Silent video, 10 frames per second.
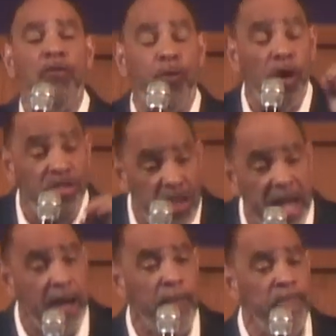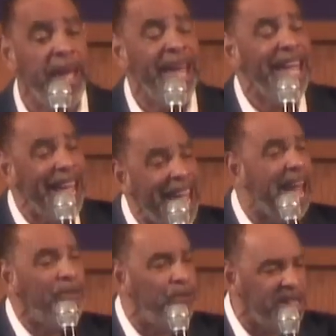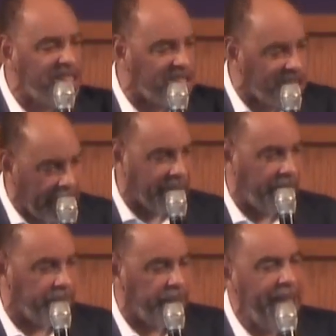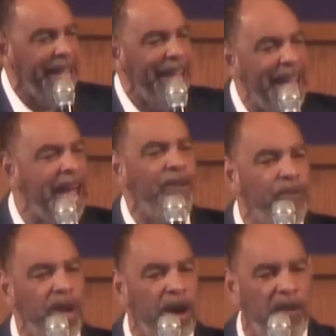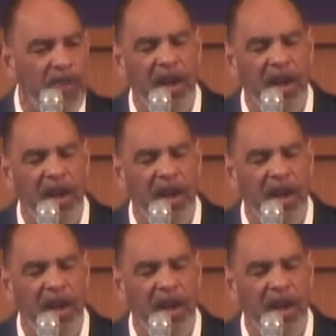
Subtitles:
For them, every second, every